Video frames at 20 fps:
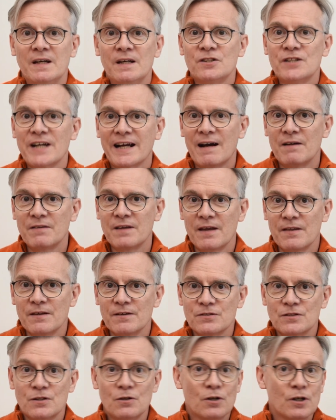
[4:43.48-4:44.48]
Check out the
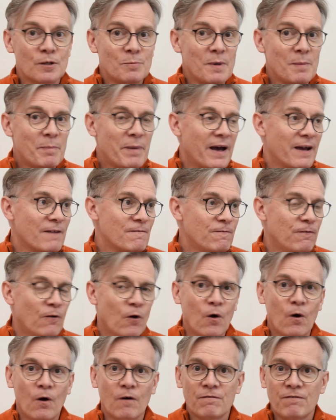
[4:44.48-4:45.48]
others. You could be paying
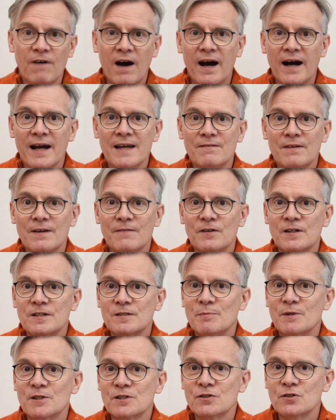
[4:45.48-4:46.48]
£4, £5, even
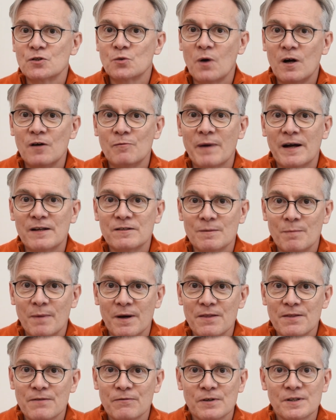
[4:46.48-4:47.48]
as much as £12 a
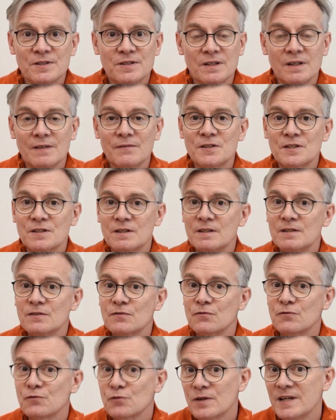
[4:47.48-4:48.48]
month for a service that
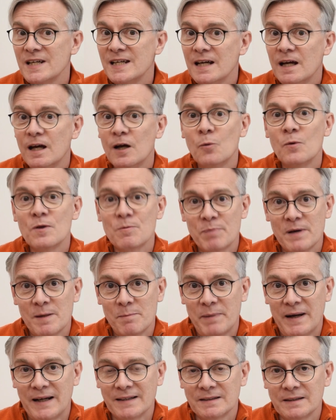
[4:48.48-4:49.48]
is free with
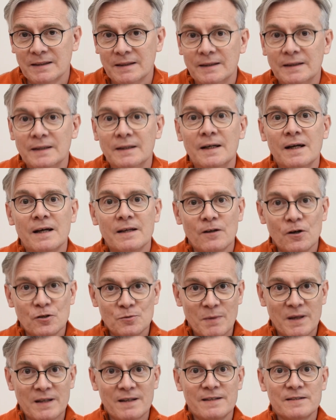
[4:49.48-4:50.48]
PitPat. Those
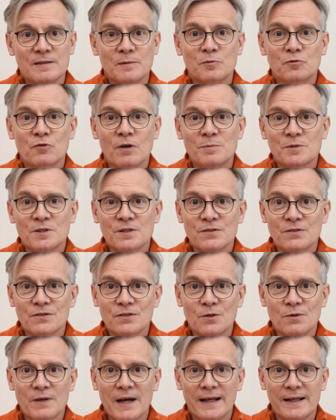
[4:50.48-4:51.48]
monthly subscriptions
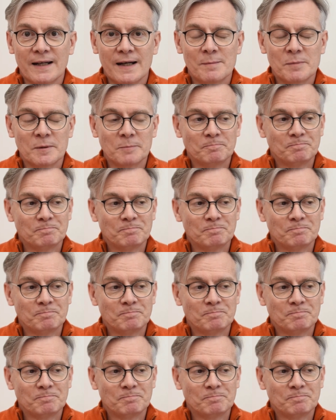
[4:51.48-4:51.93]
soon add up.